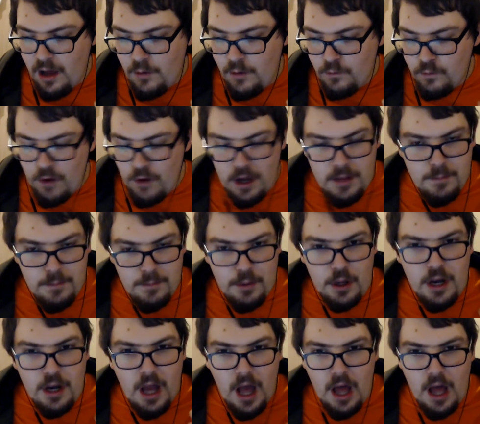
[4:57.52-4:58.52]

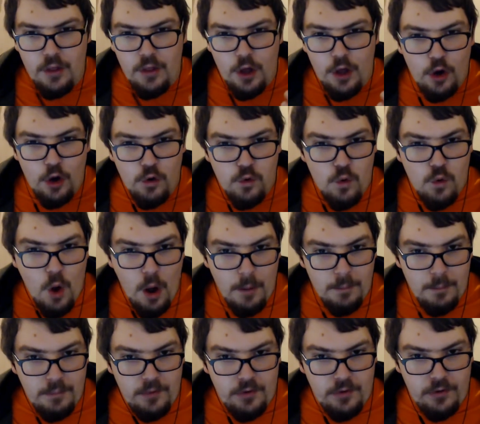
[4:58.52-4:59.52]
ripen other
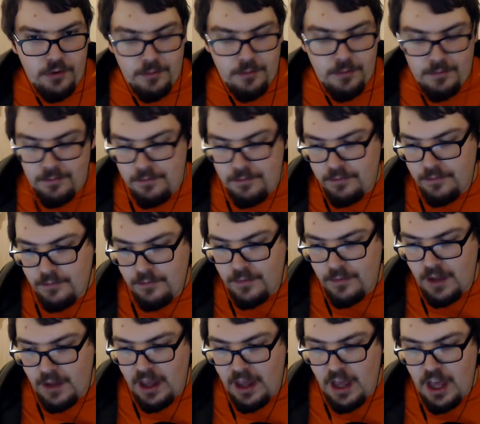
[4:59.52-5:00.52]
crops.
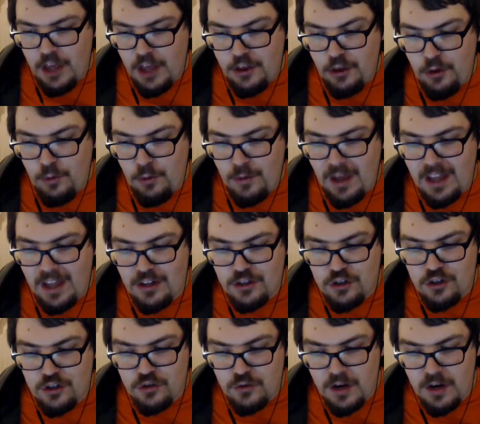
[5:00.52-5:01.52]
You can
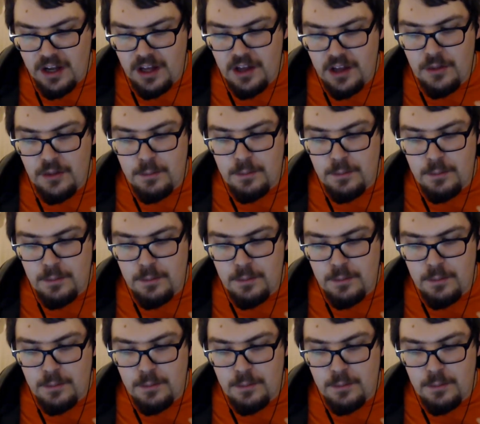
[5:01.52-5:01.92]
trigger the